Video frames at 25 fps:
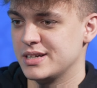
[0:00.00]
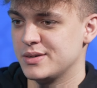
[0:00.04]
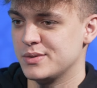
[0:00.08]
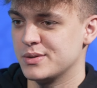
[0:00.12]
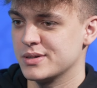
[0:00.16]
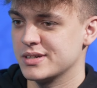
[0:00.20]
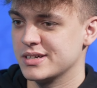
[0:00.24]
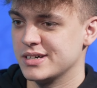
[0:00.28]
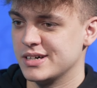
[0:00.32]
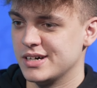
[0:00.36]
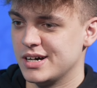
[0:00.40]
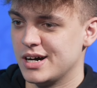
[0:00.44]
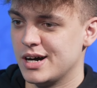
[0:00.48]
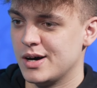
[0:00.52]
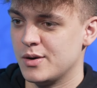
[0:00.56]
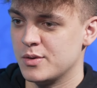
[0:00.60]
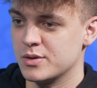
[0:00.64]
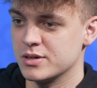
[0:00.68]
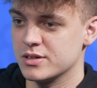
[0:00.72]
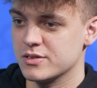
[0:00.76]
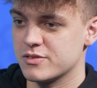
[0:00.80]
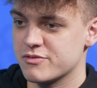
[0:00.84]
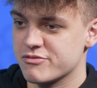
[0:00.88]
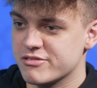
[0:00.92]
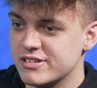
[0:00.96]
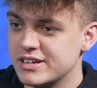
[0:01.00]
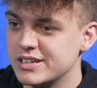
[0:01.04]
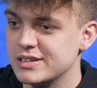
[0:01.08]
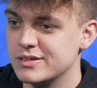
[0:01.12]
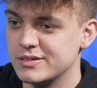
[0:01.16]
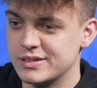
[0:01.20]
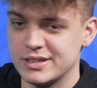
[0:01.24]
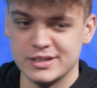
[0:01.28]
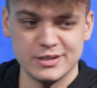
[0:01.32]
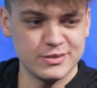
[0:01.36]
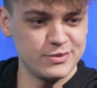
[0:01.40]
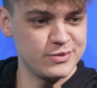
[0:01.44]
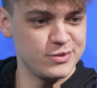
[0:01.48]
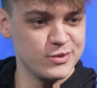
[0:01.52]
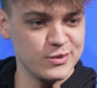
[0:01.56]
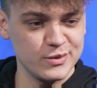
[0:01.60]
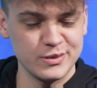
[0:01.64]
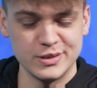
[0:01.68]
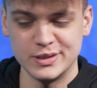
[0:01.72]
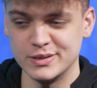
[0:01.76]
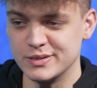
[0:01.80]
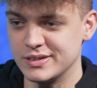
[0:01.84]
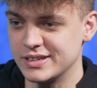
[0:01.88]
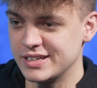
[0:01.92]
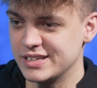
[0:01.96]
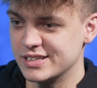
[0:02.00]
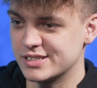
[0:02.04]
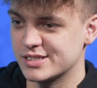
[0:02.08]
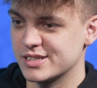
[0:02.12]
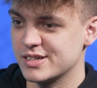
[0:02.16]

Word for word: I want a I want a 3-0 lead, a 4-0 lead.